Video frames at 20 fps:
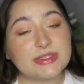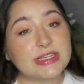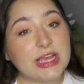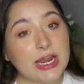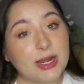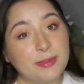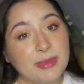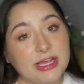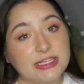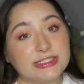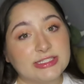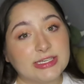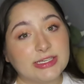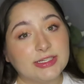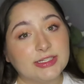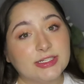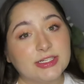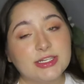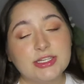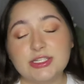kind
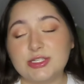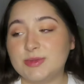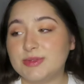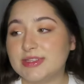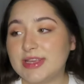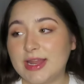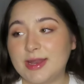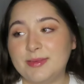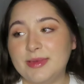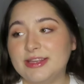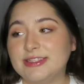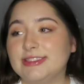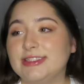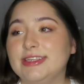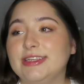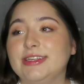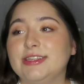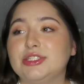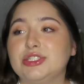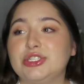of
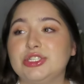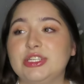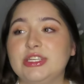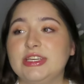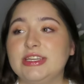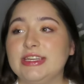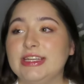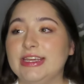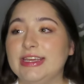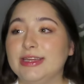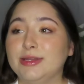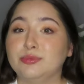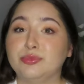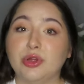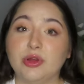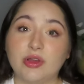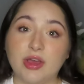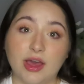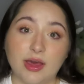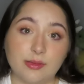messy. She and Ian
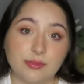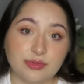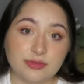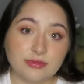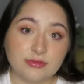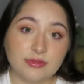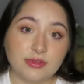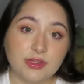broke up.